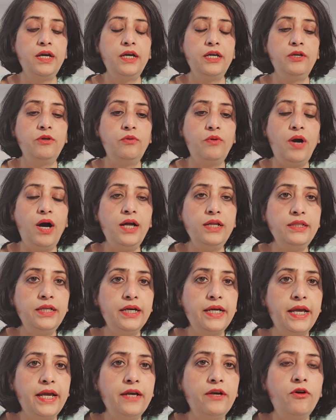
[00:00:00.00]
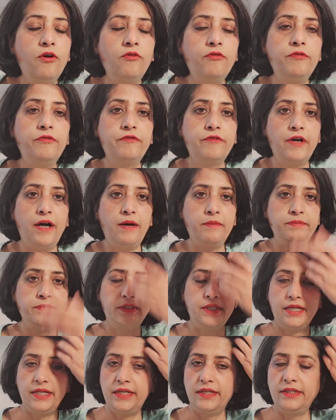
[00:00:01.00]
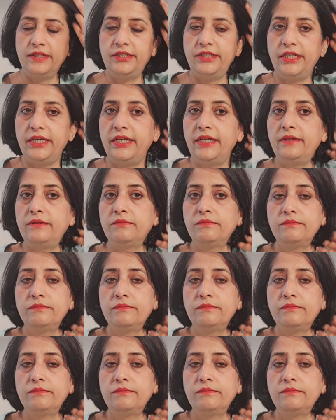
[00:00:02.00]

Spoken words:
You are the King of Cups energy.